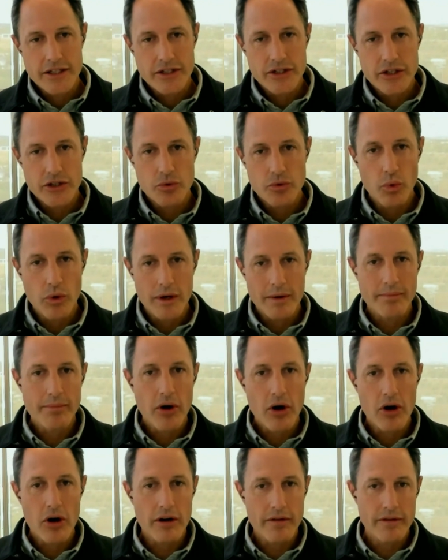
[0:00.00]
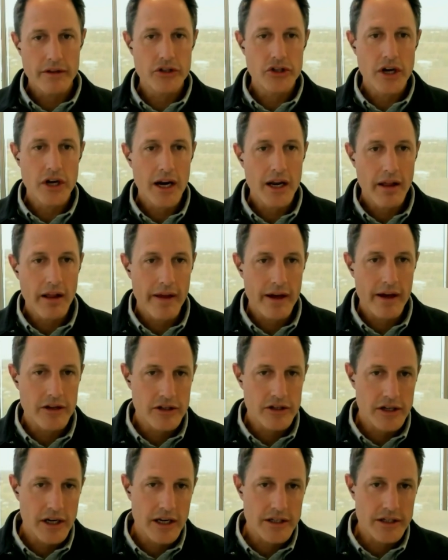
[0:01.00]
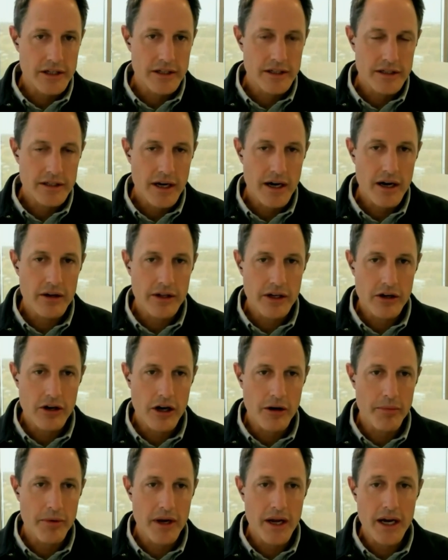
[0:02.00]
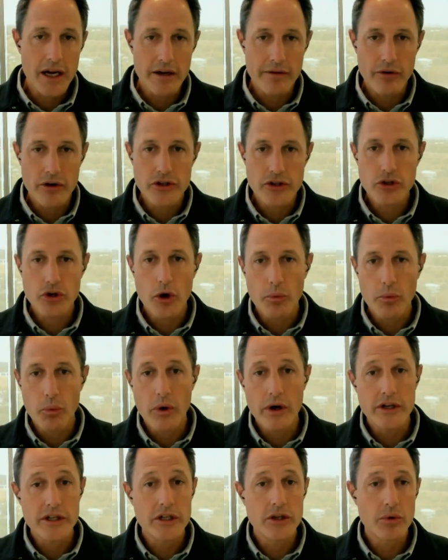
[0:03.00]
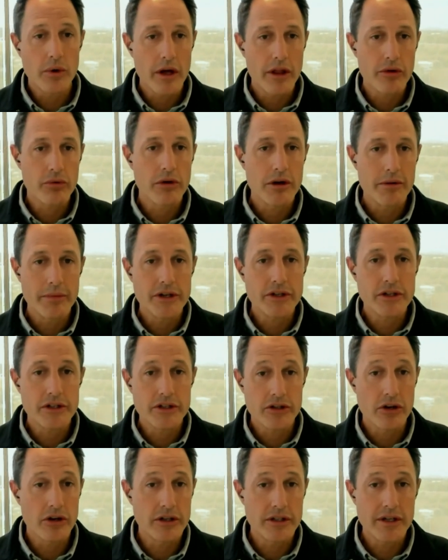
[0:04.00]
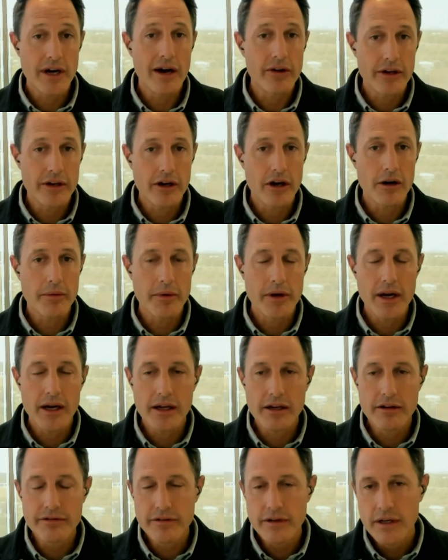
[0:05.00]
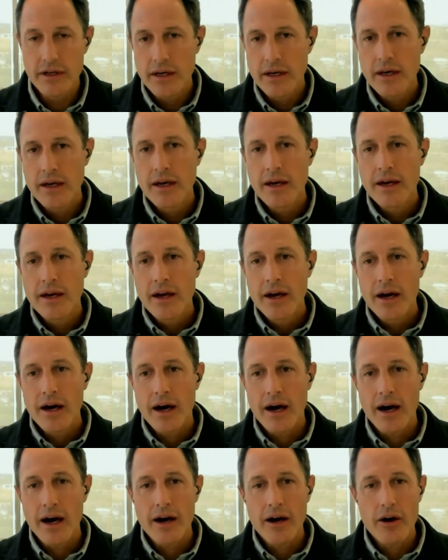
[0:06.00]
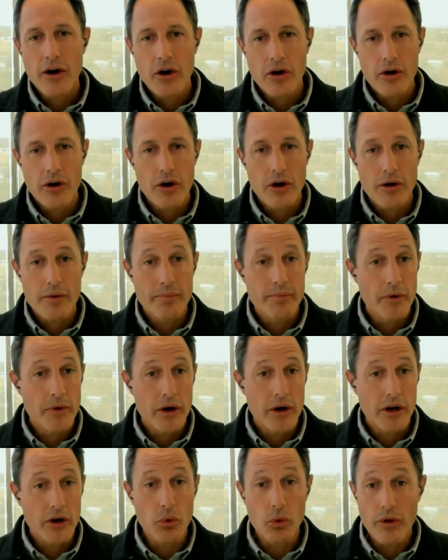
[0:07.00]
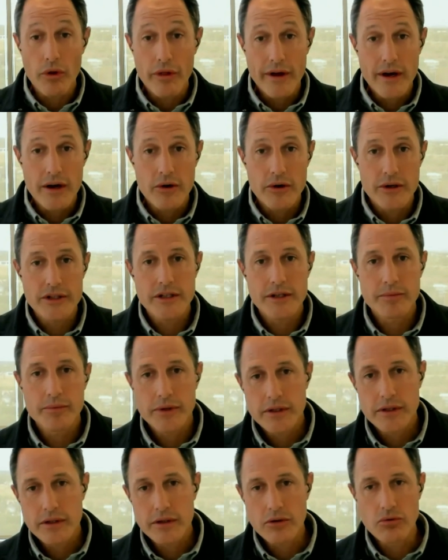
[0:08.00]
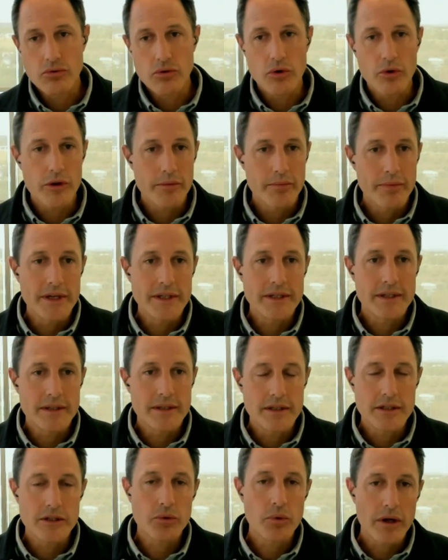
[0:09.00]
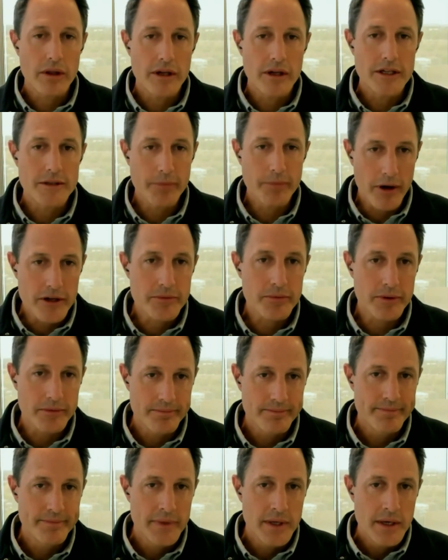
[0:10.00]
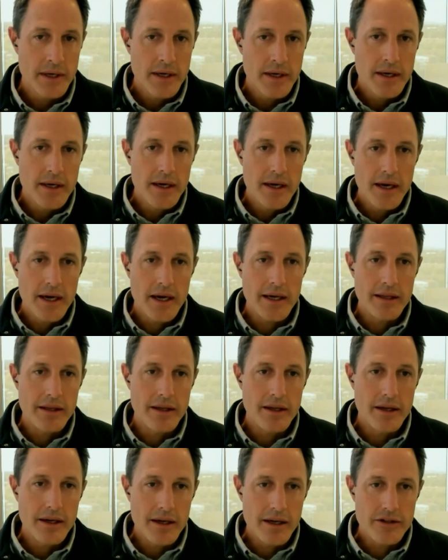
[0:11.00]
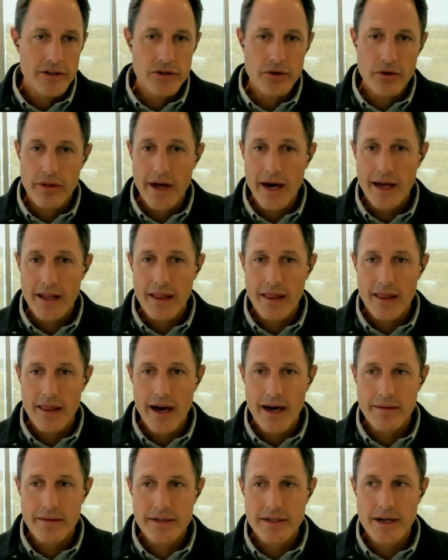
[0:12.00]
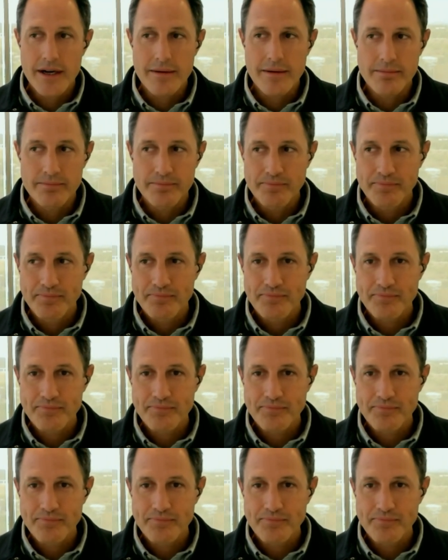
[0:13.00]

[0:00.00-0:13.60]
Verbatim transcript: just one part of the chain, and that chain is entirely carbon negative. Our scope one, two, and three emissions are entirely carbon negative uh, our, our, our goal there is simply to grow the business as quickly as possible. And, and so that, that, um,